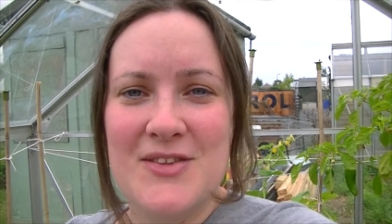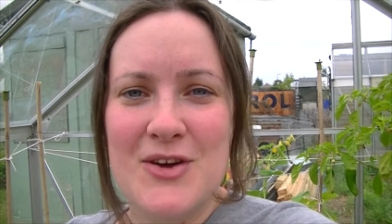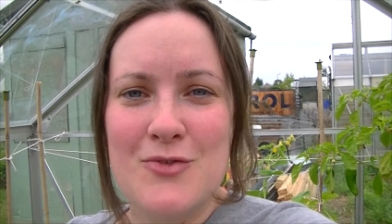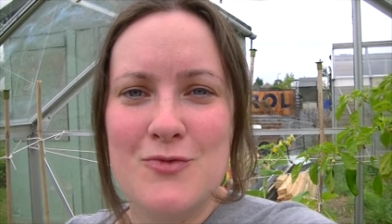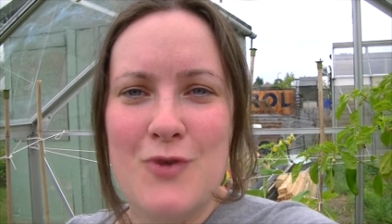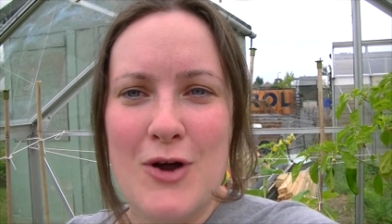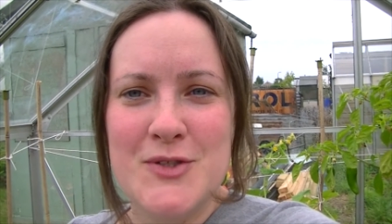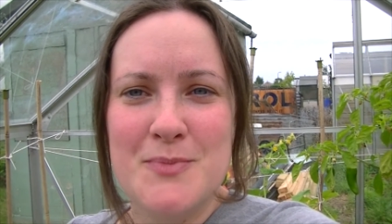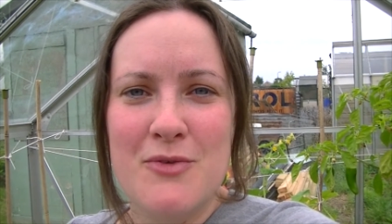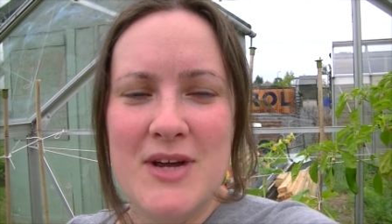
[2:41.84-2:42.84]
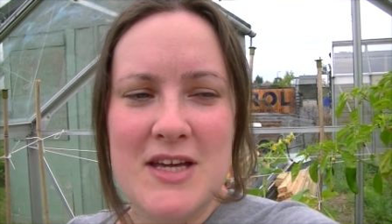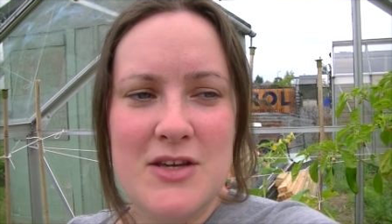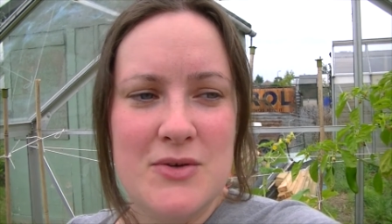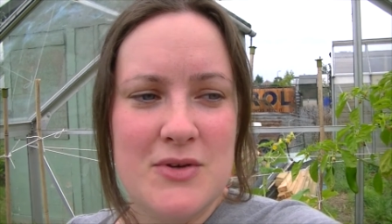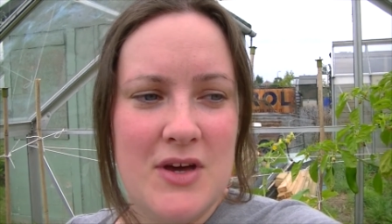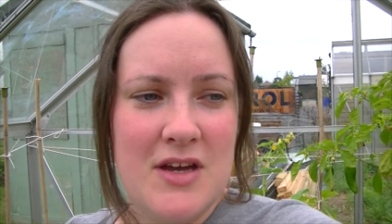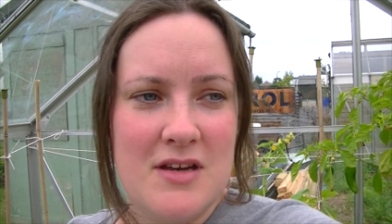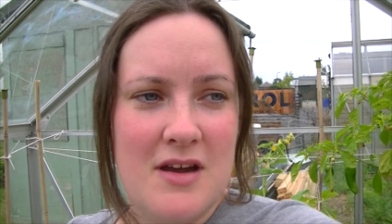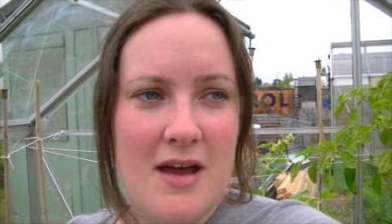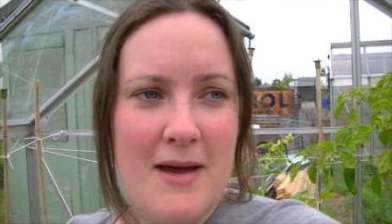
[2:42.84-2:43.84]
that rosemary you
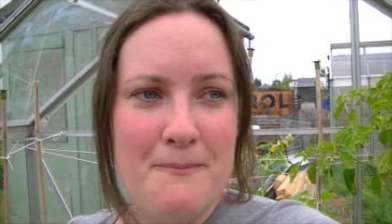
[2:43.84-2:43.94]
can